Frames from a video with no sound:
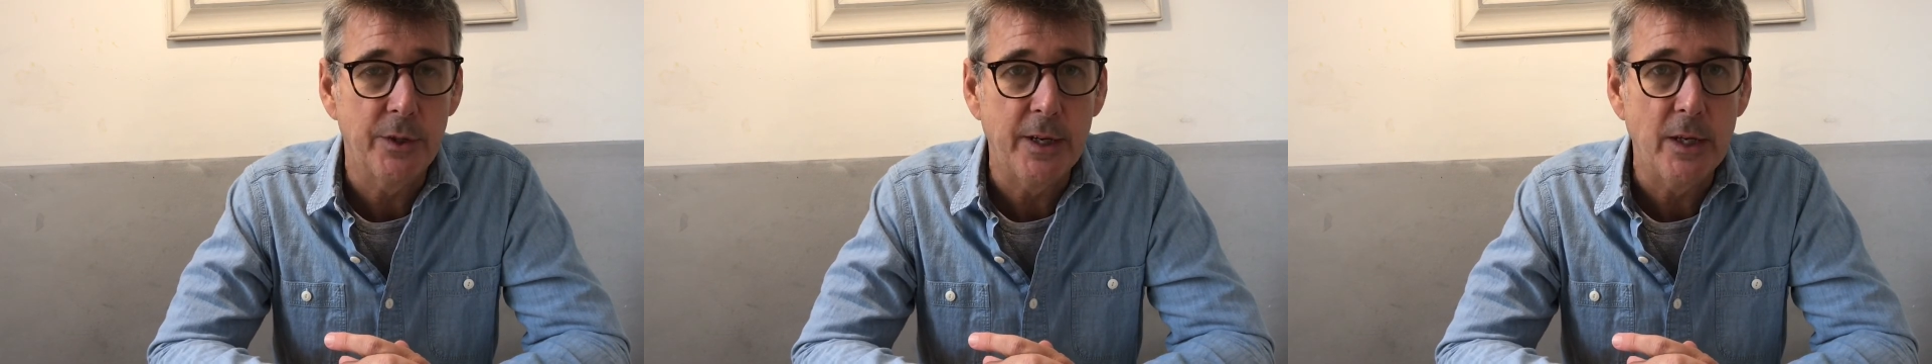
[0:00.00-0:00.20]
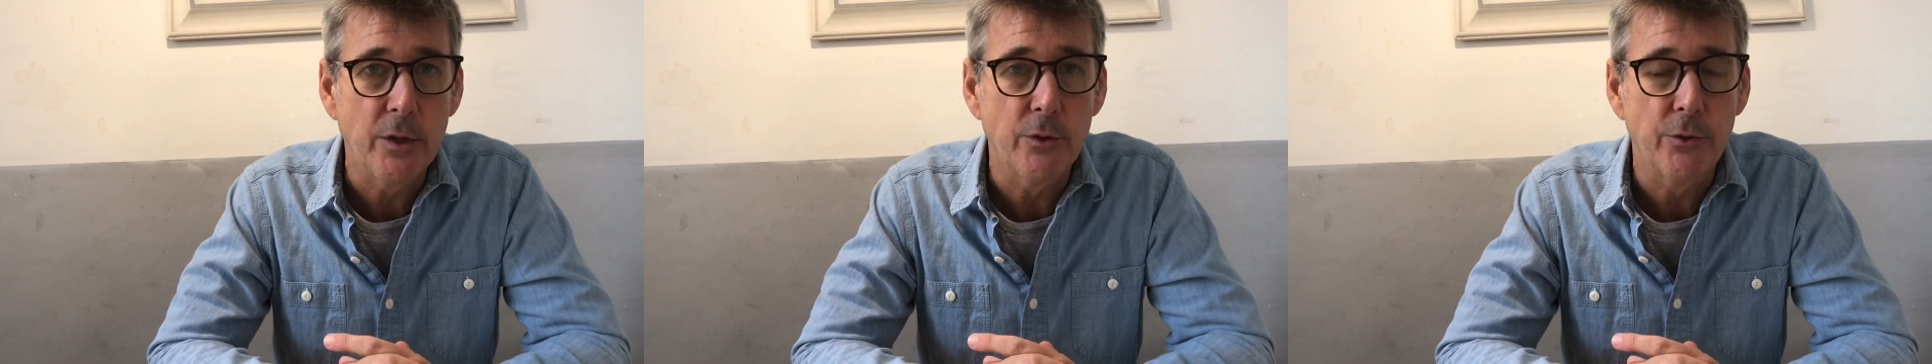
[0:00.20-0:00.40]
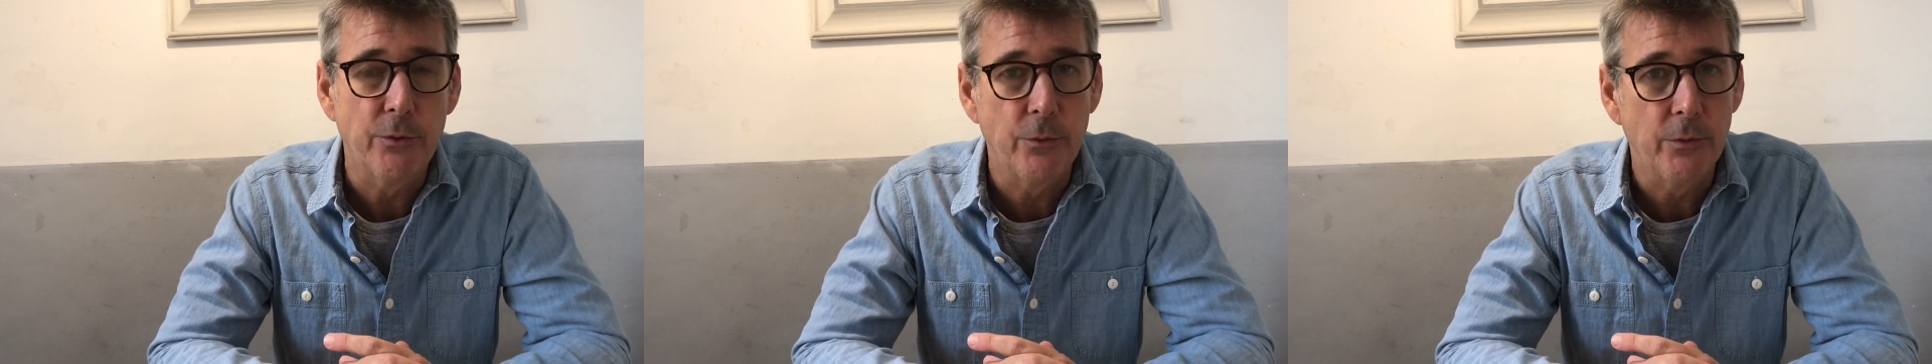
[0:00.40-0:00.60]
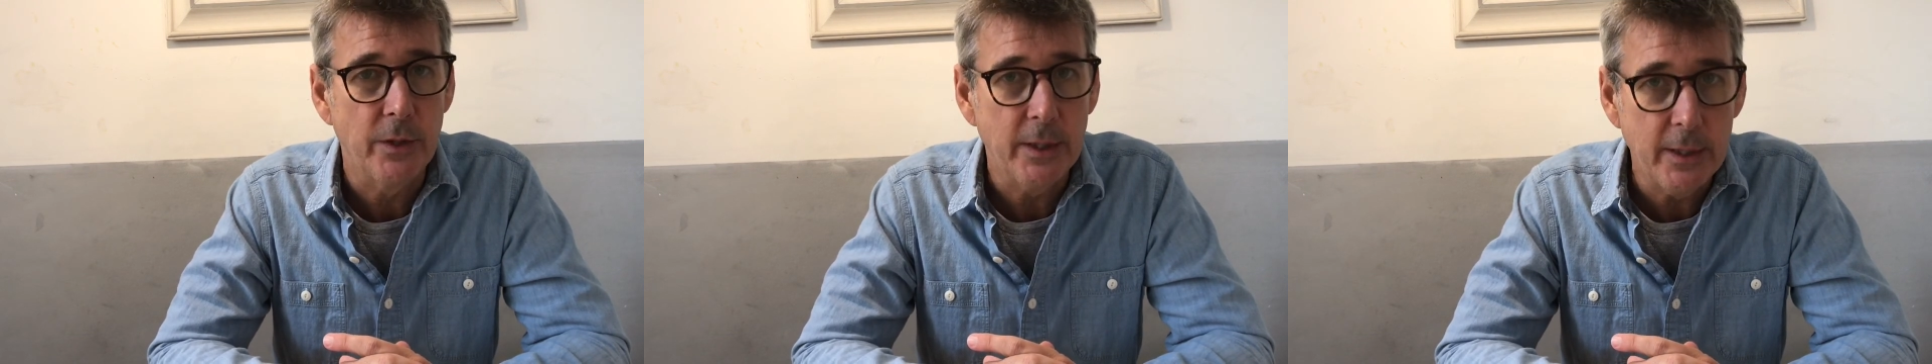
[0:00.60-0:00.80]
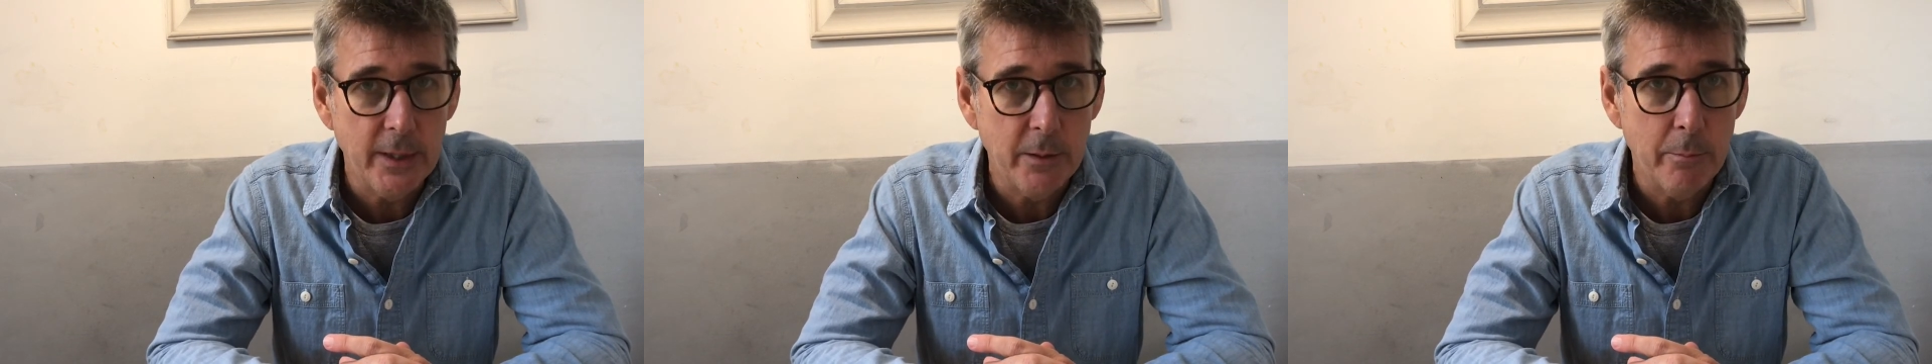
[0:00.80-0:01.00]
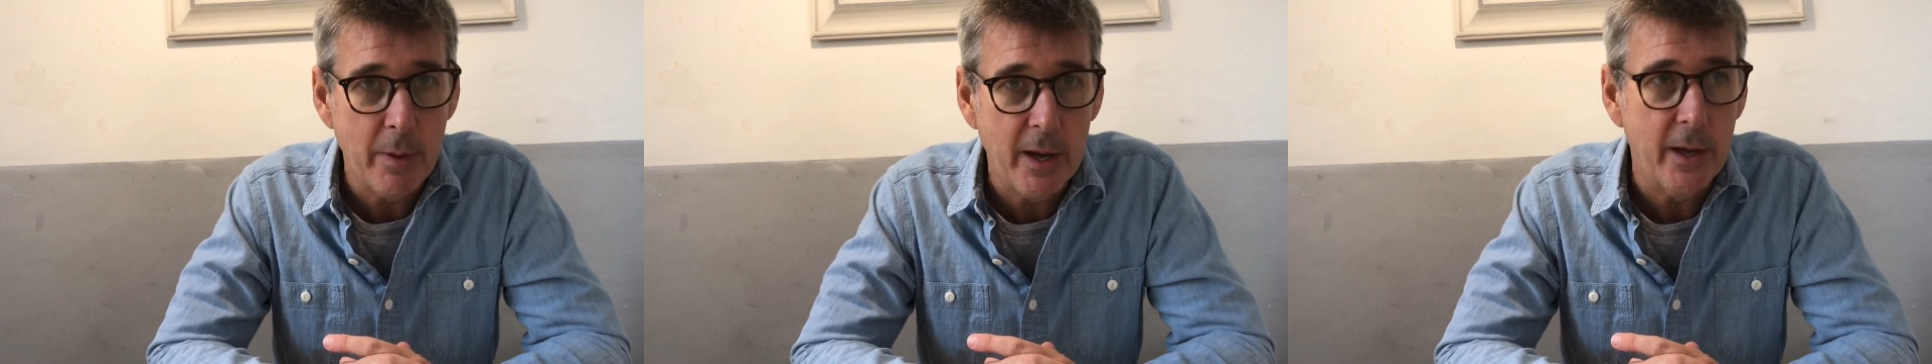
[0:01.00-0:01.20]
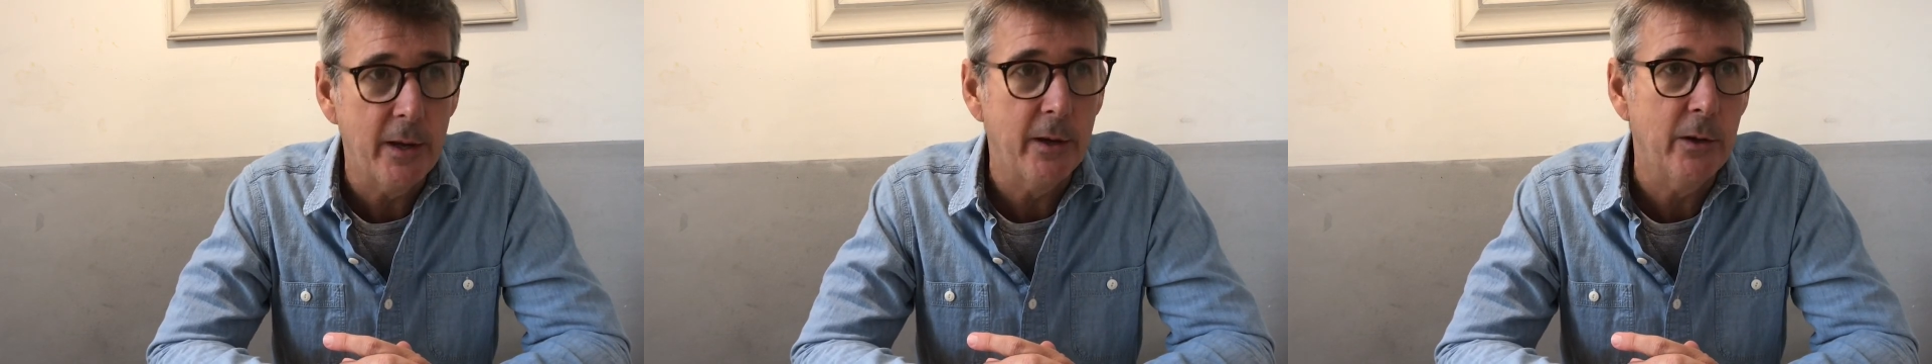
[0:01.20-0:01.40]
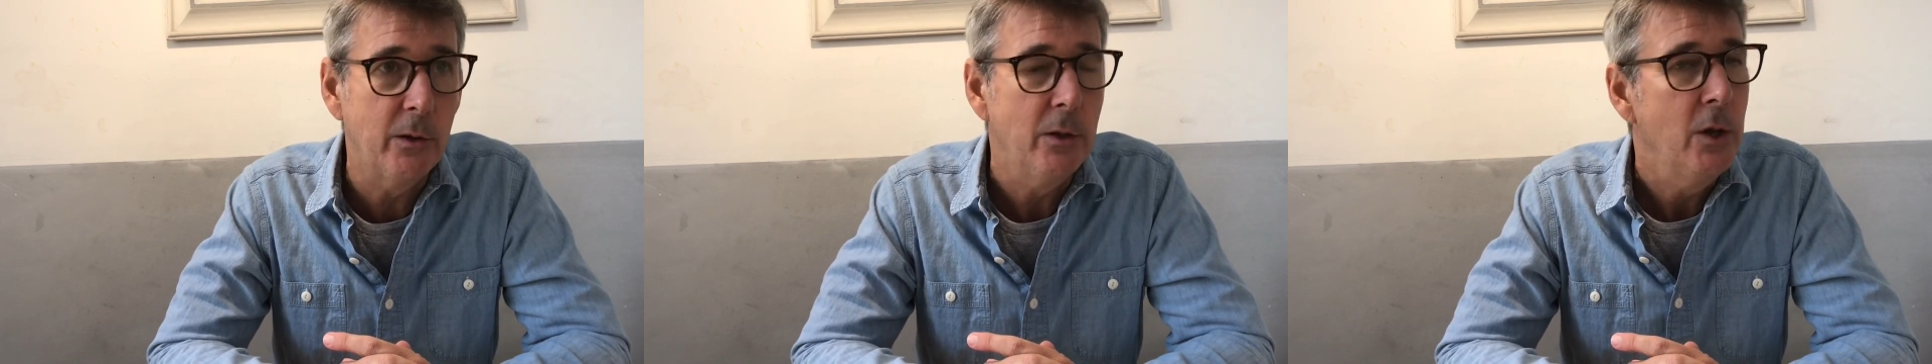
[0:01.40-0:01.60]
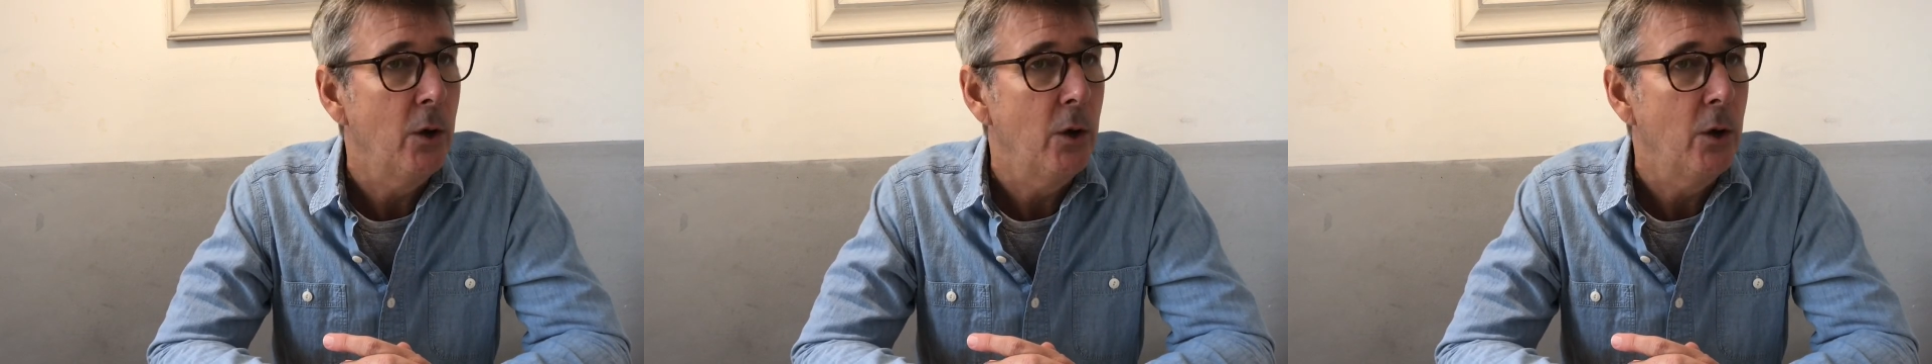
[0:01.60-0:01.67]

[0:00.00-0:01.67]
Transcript: either through the email